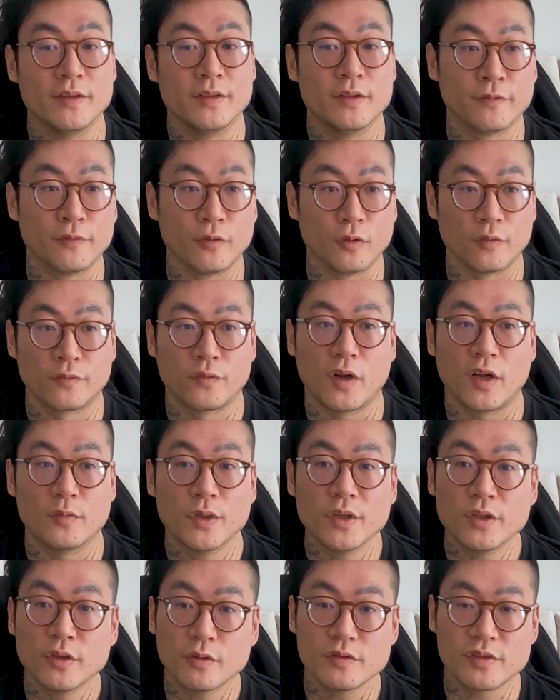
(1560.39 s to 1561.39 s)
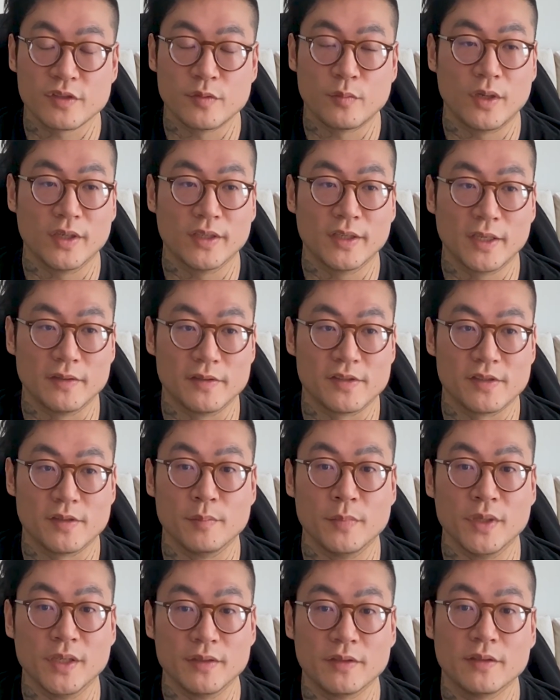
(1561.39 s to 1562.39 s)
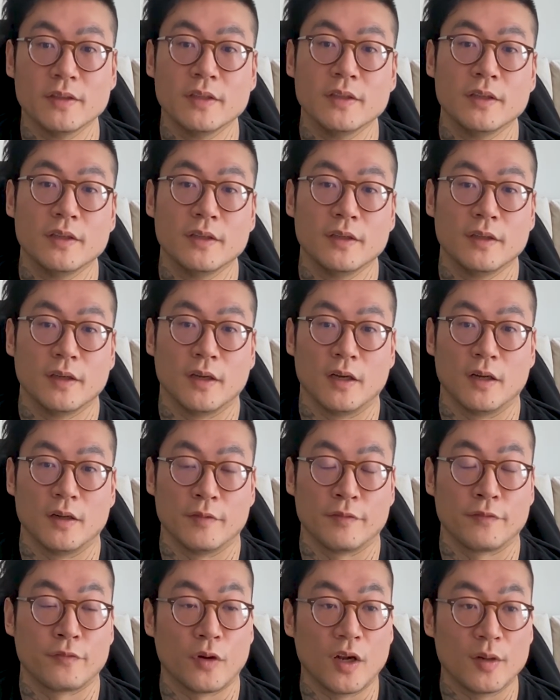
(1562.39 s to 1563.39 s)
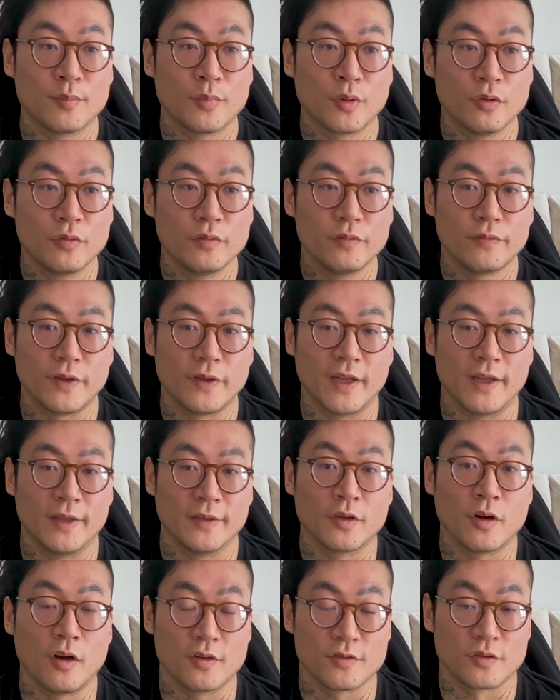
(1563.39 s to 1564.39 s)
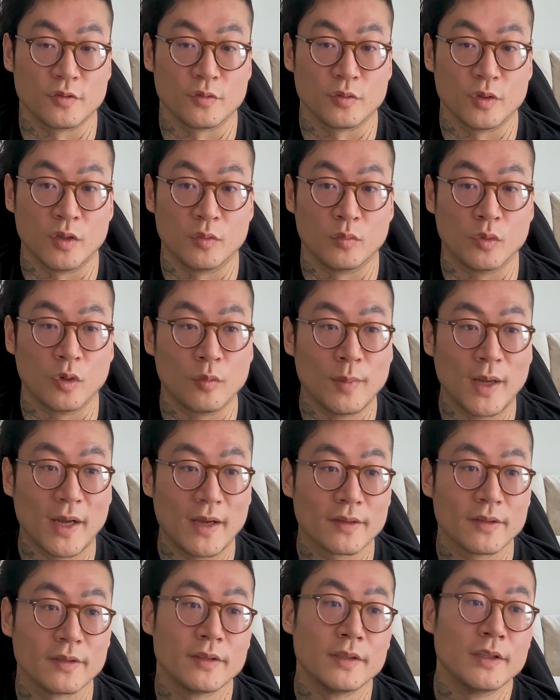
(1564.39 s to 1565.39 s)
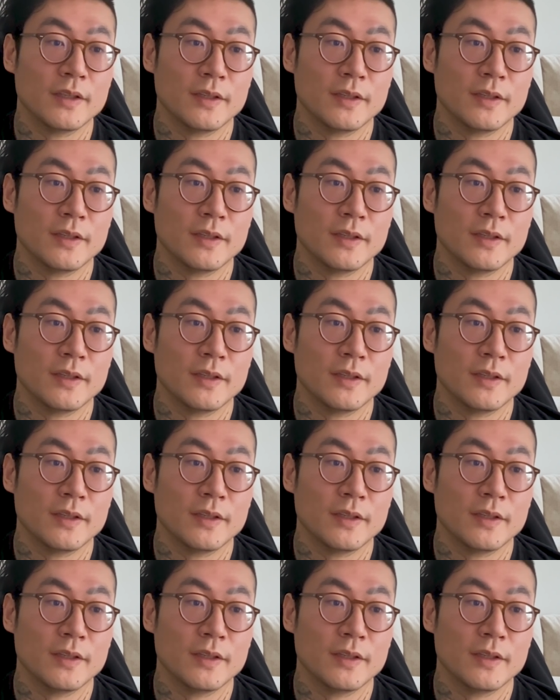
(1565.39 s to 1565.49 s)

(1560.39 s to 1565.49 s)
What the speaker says: the full fraud window. Someone can submit a fraud proof and cause a rollback.